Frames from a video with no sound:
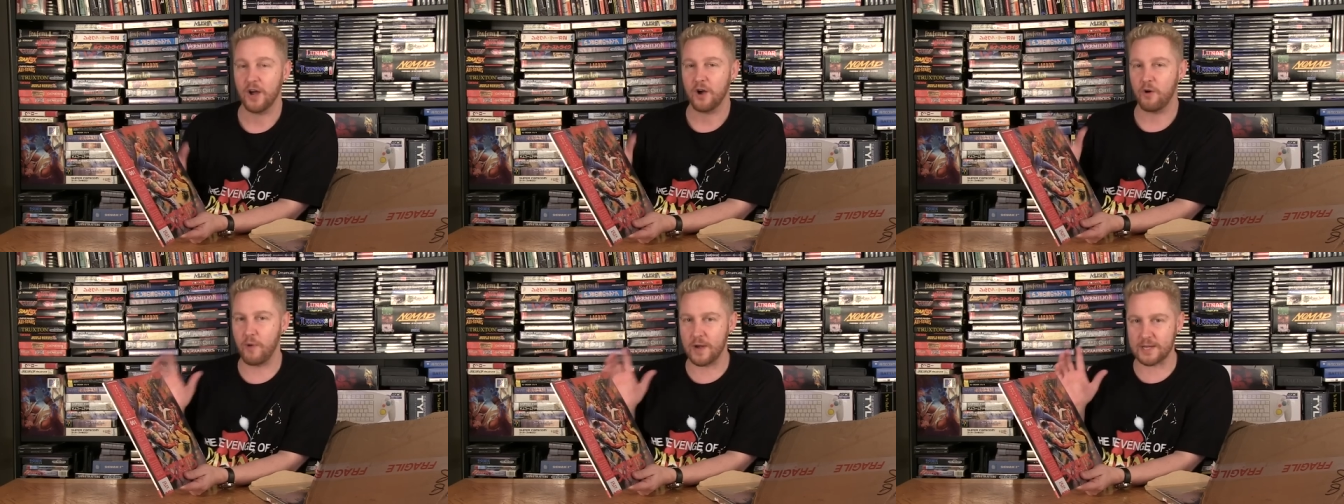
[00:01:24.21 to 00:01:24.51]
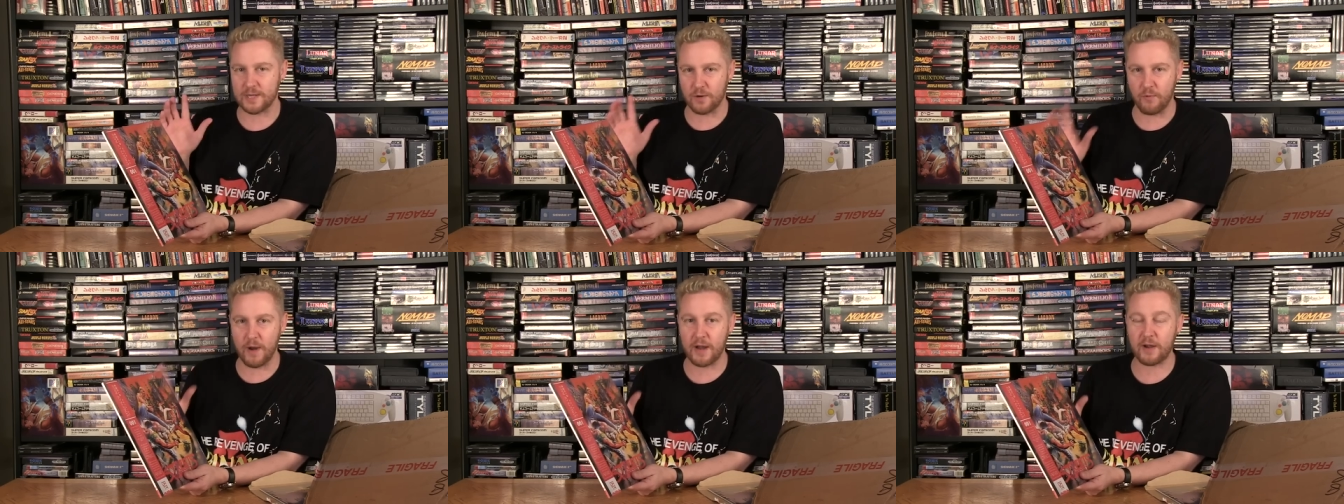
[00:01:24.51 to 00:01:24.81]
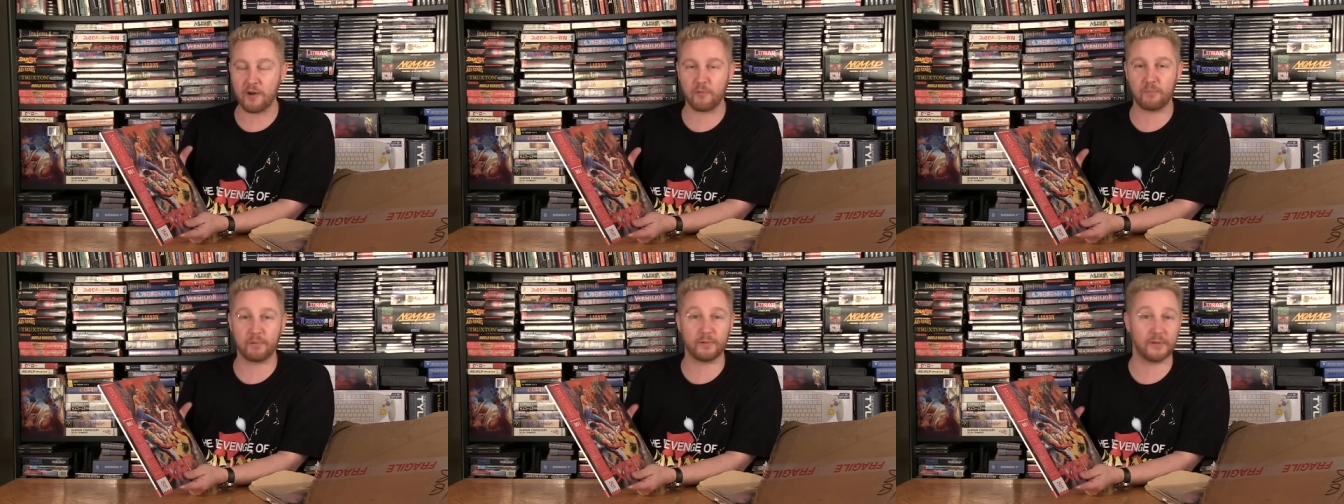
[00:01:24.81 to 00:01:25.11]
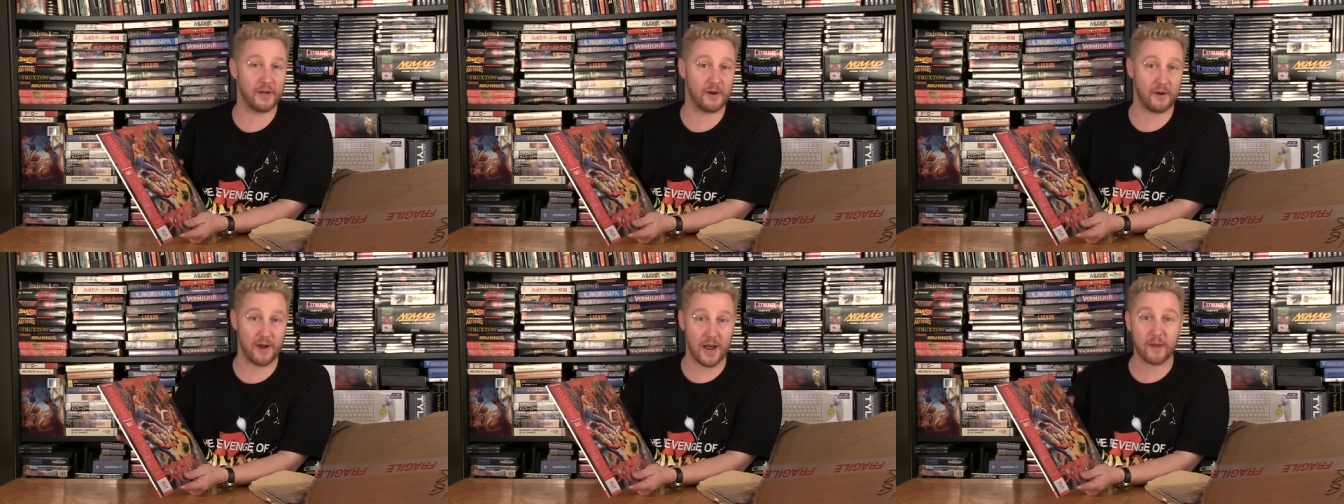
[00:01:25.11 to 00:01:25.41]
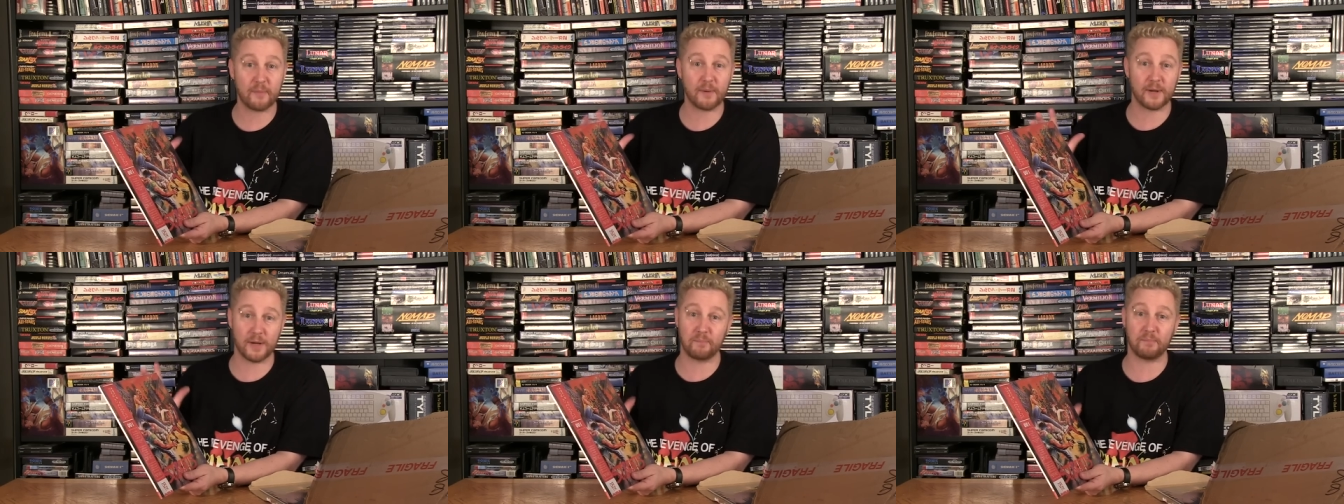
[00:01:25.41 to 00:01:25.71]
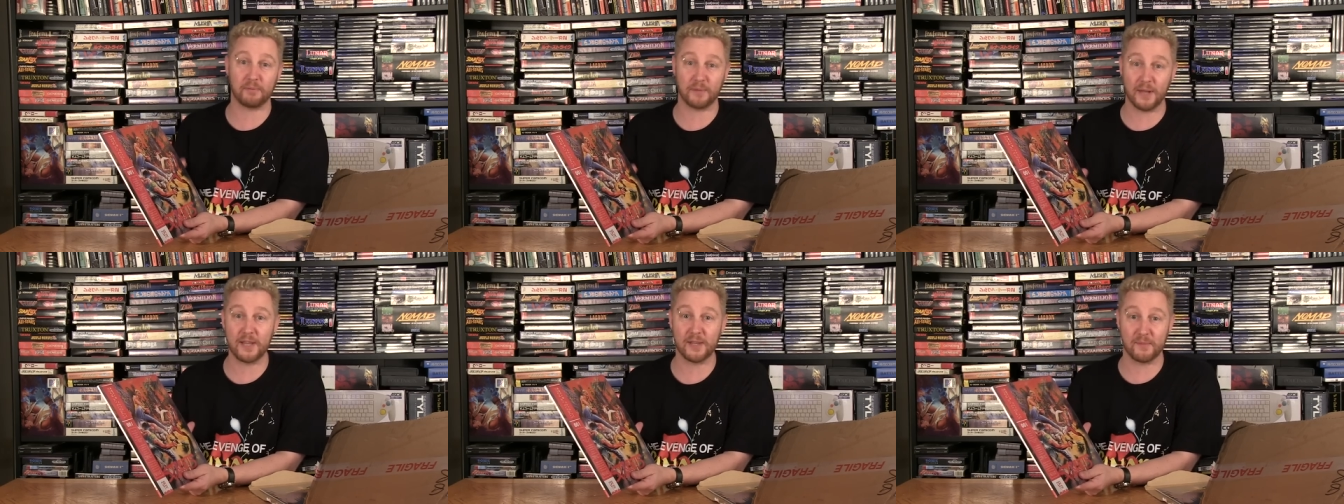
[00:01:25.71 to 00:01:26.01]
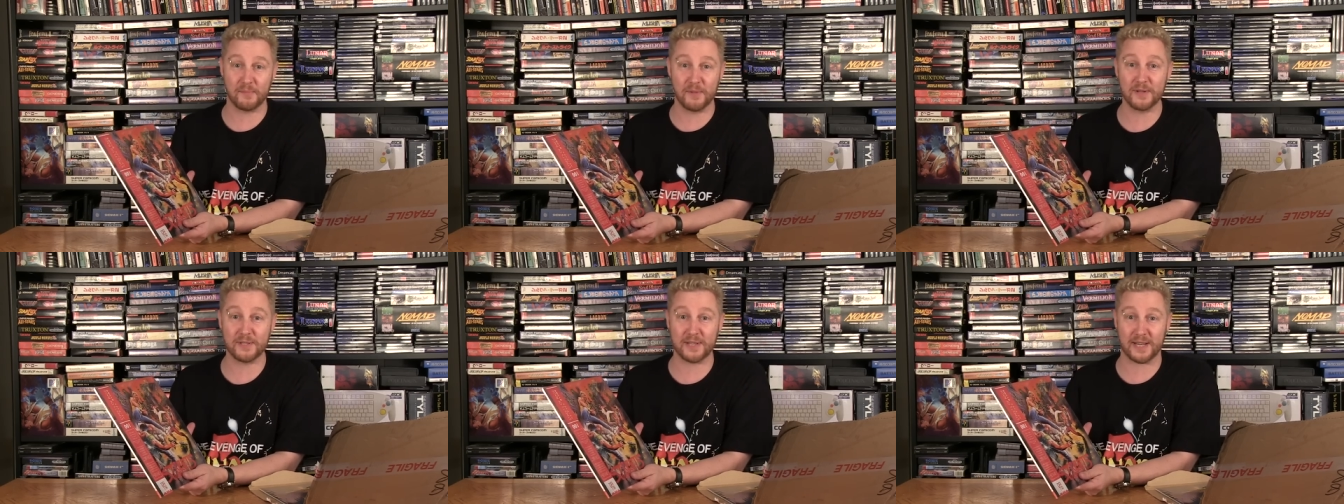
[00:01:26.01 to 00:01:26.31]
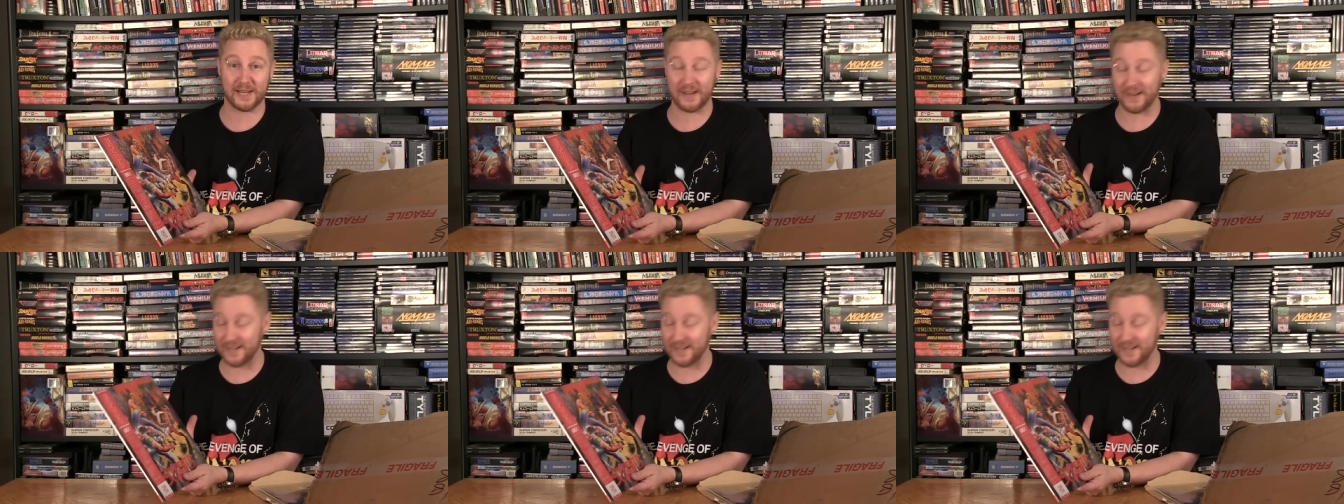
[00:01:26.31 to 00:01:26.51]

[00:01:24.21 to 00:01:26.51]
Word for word: who has a record player and I'm going to play the music.